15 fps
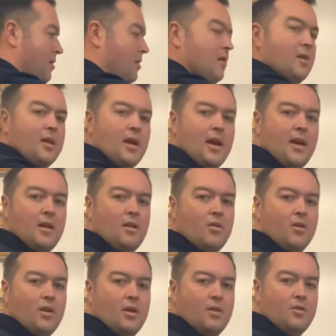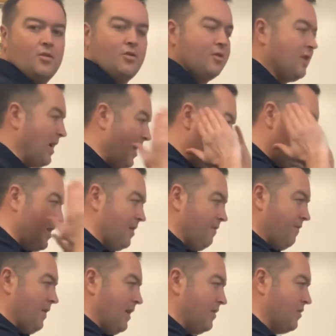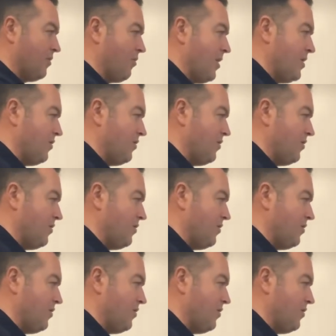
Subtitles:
Again, looking at just the height of that screen.